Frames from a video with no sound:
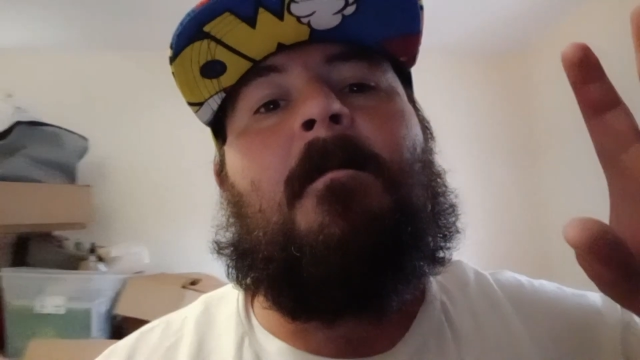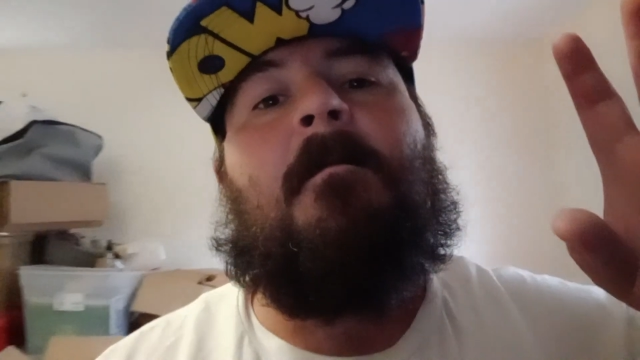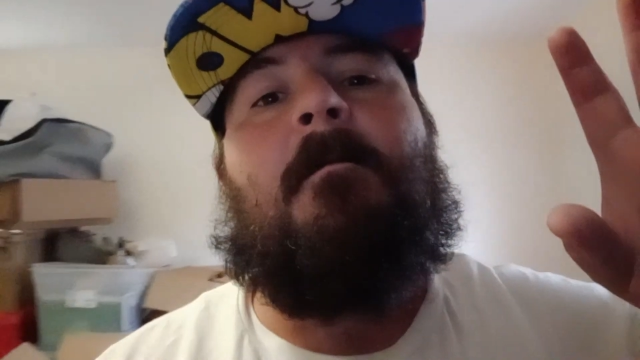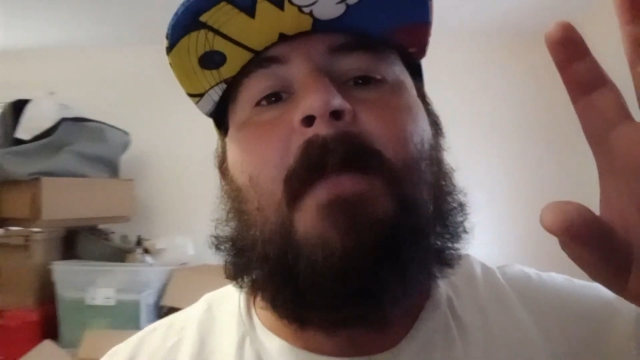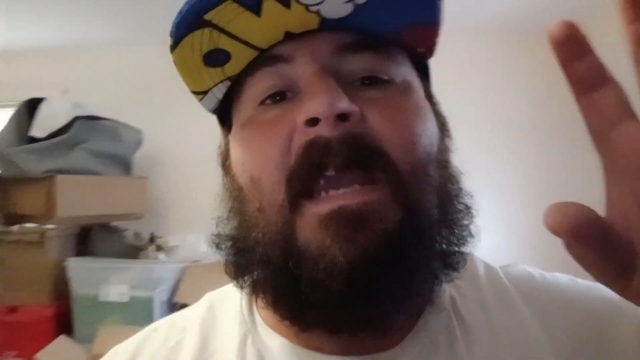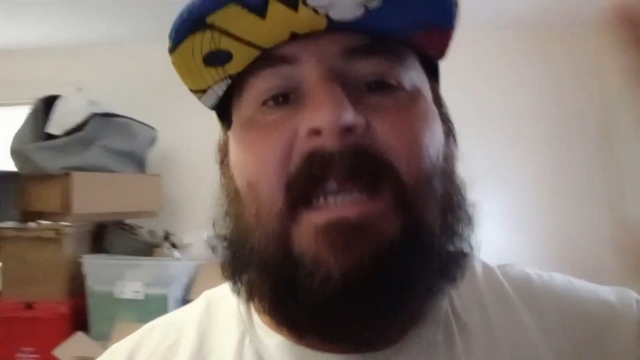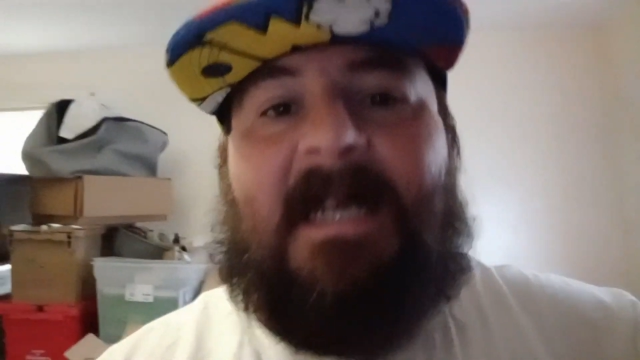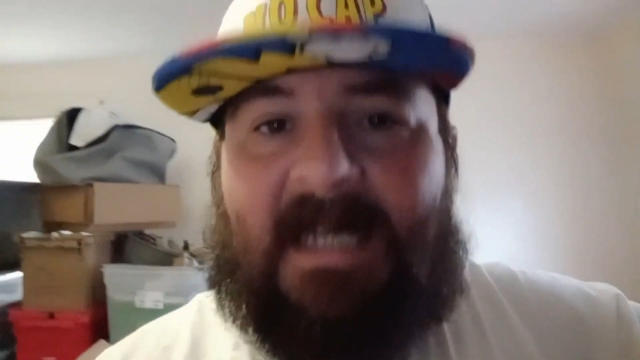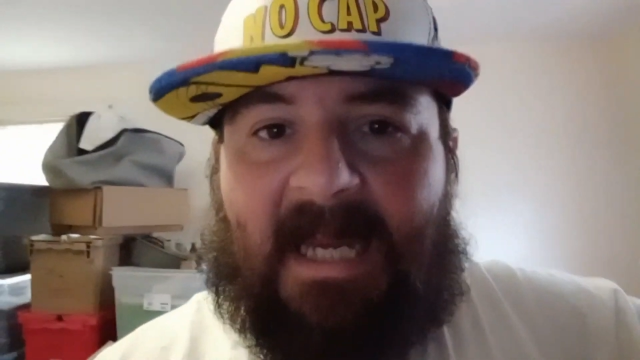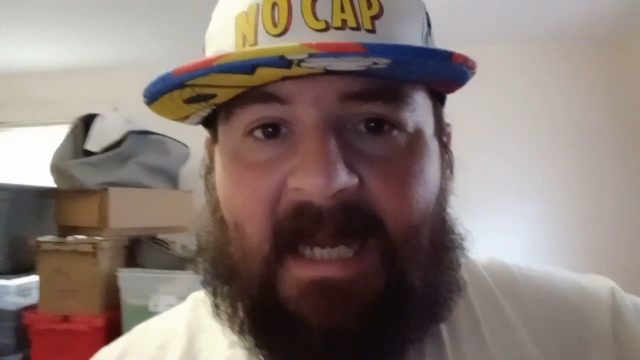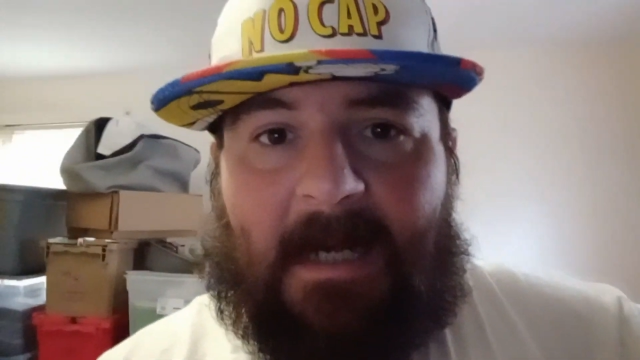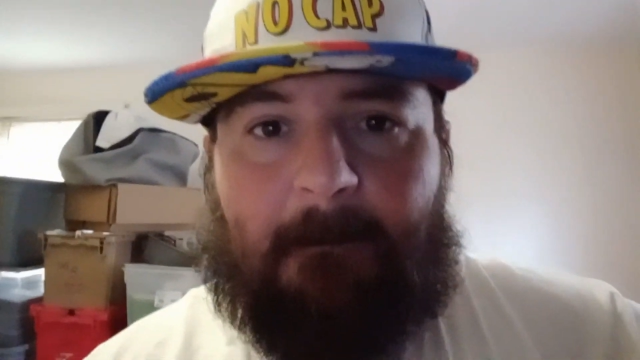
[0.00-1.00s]
Make it a
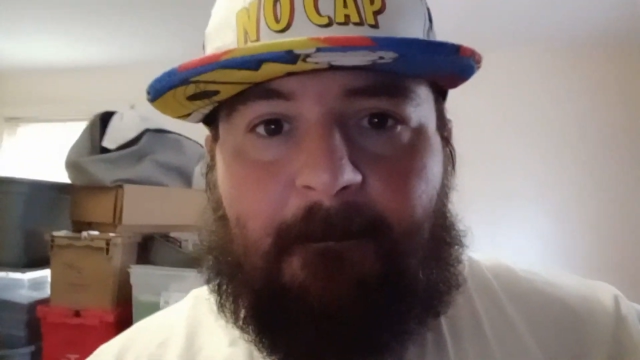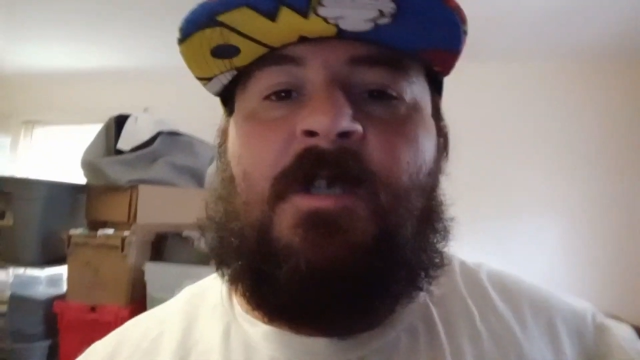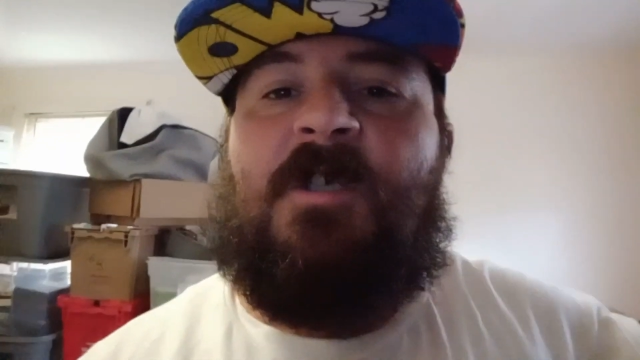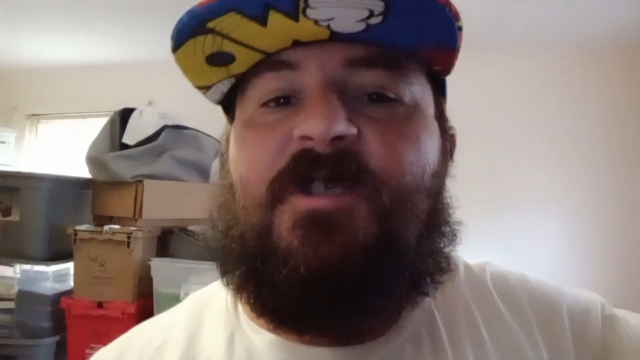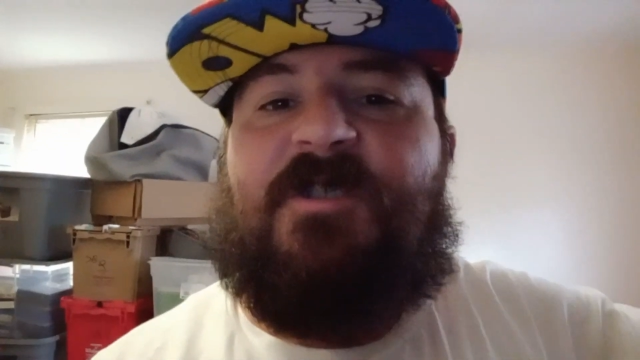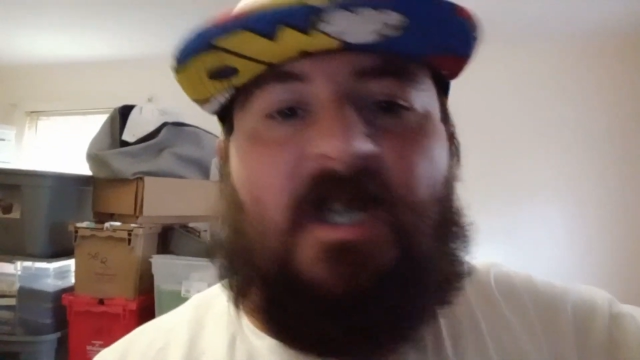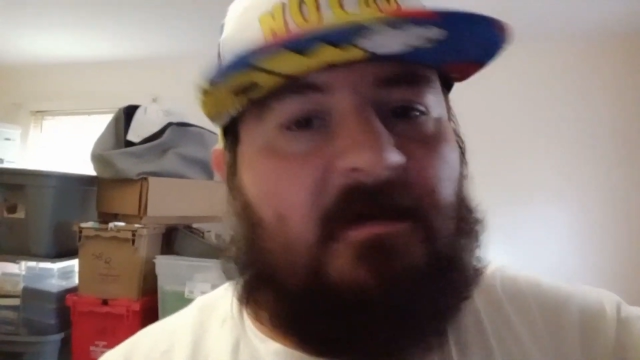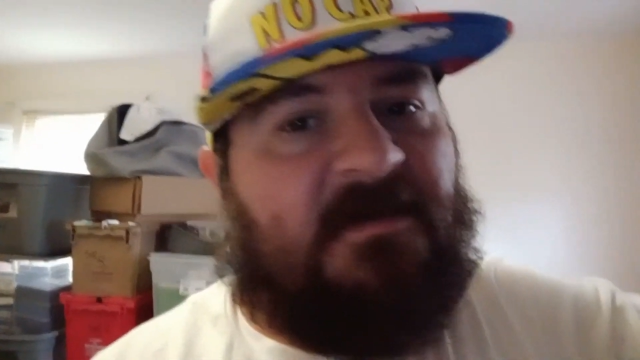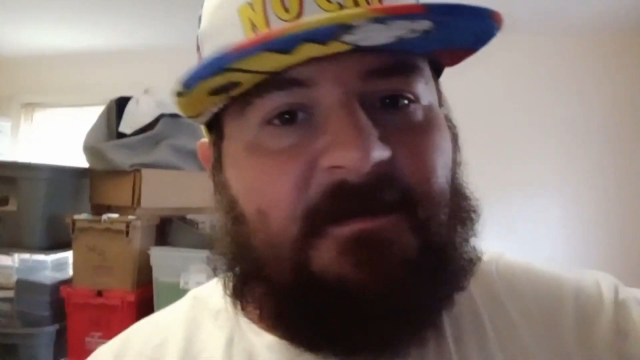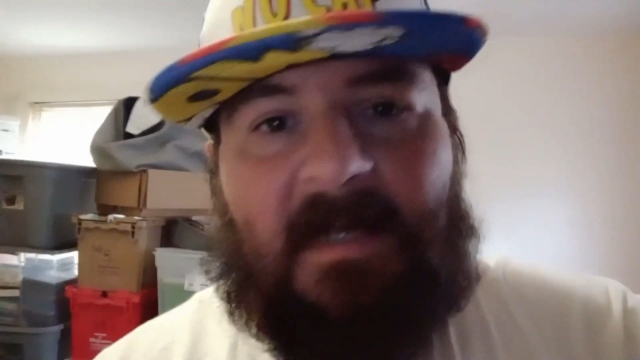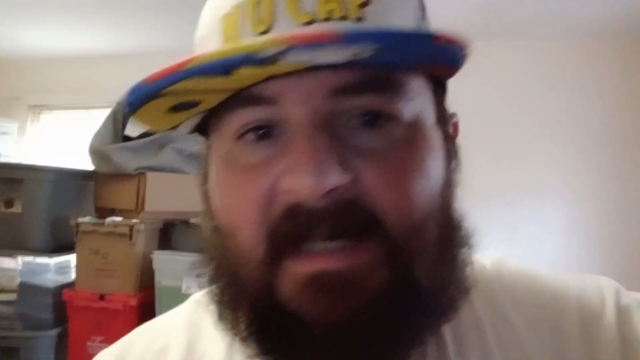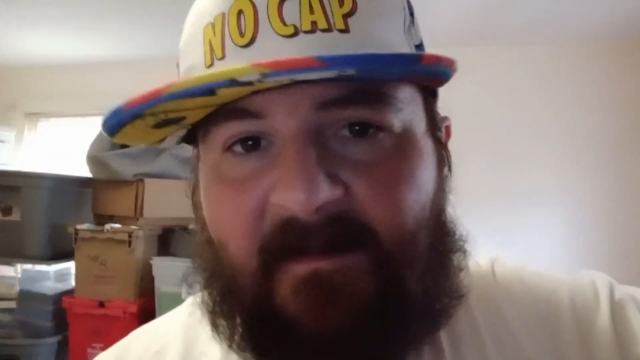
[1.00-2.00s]
game. Sell as
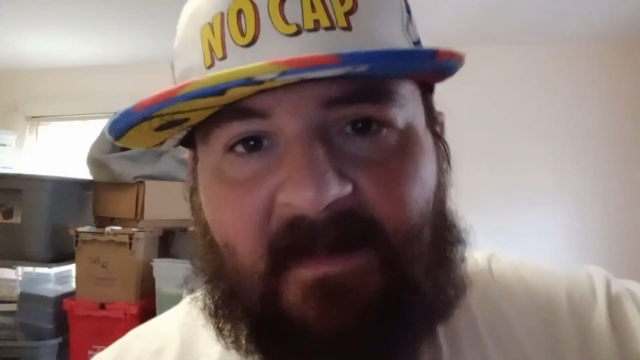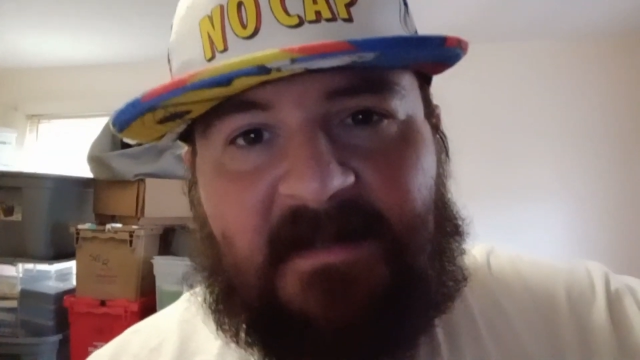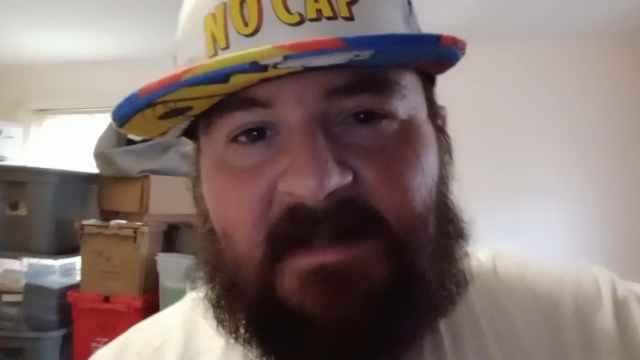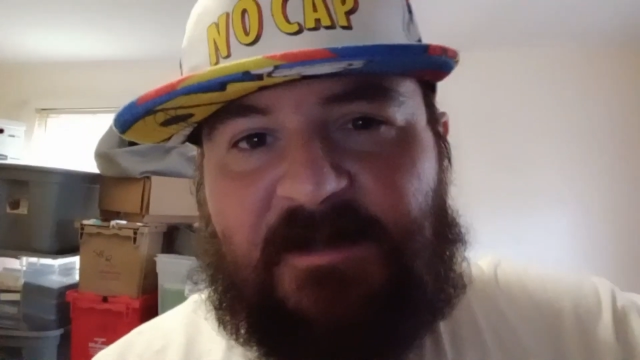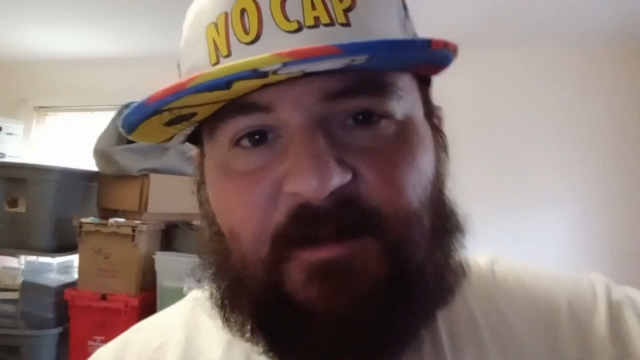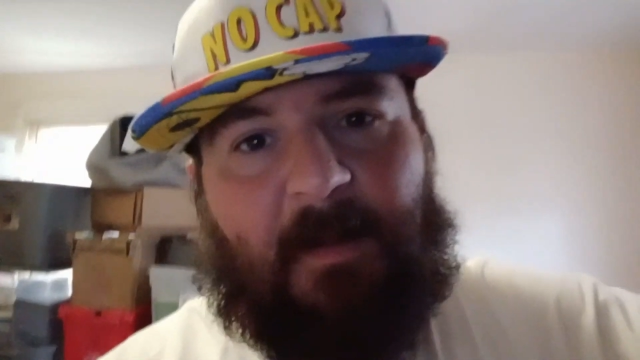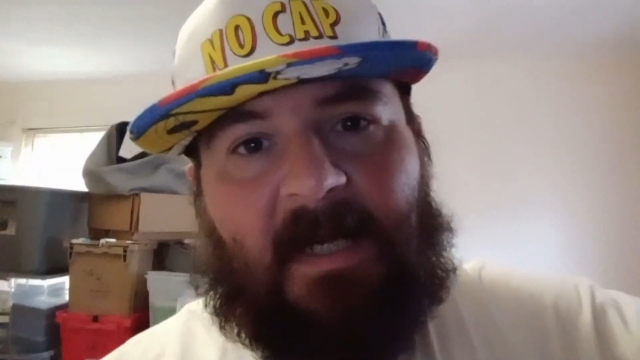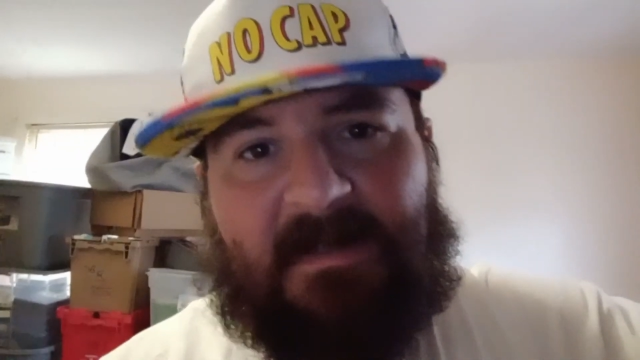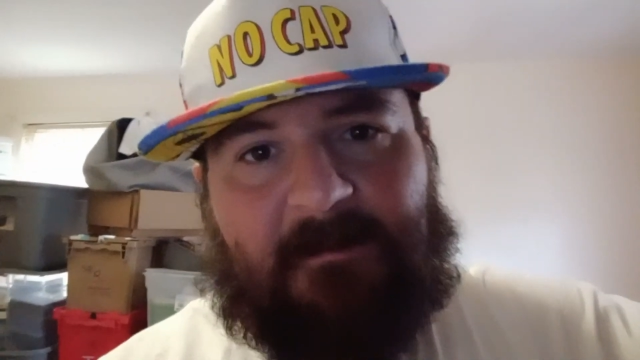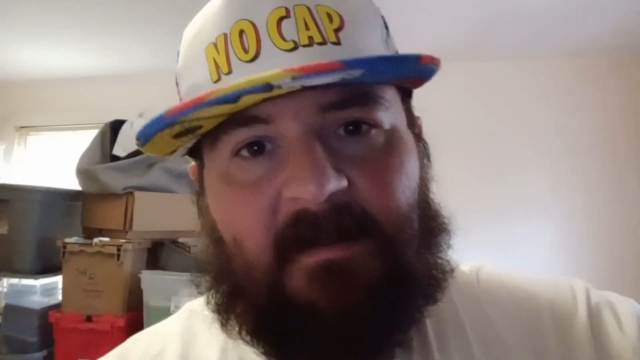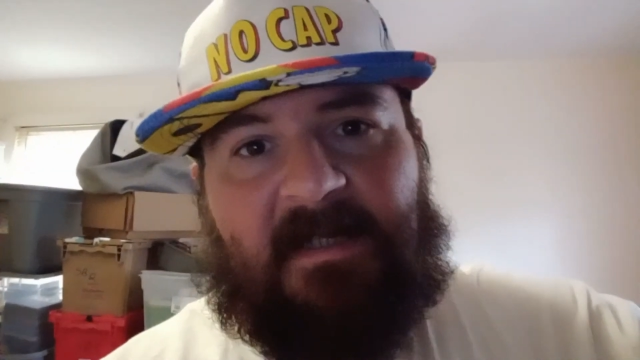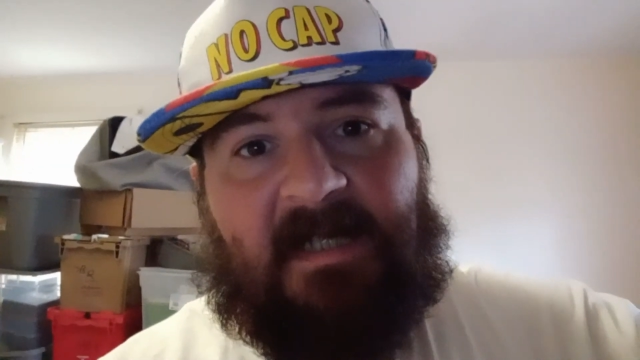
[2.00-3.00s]
many things as you
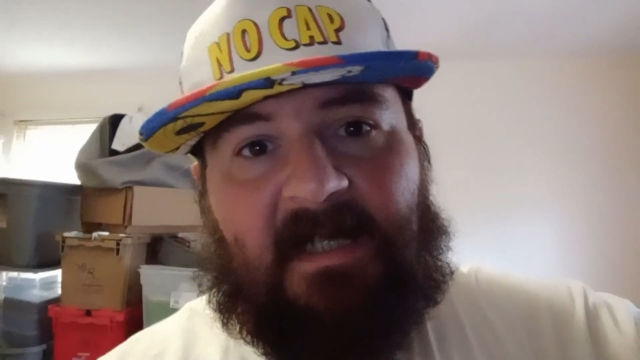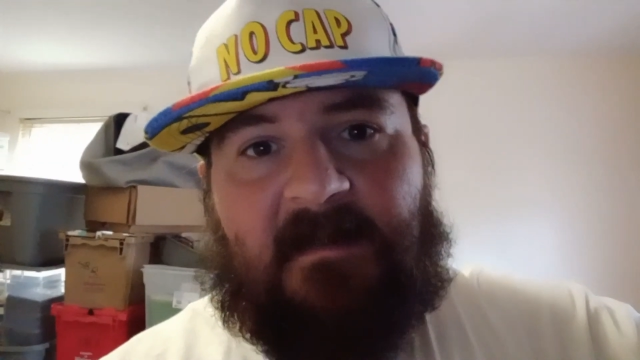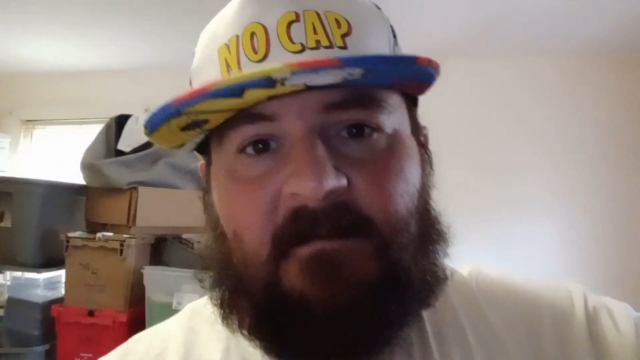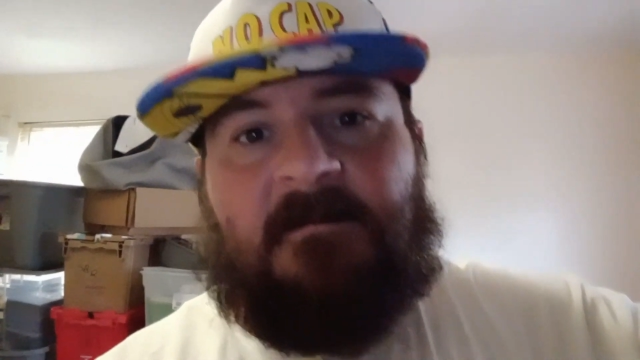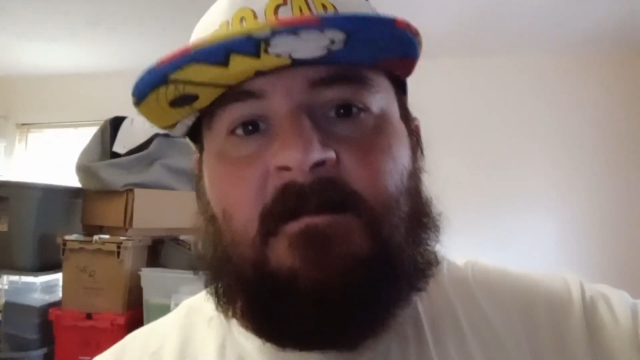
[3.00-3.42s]
possibly can,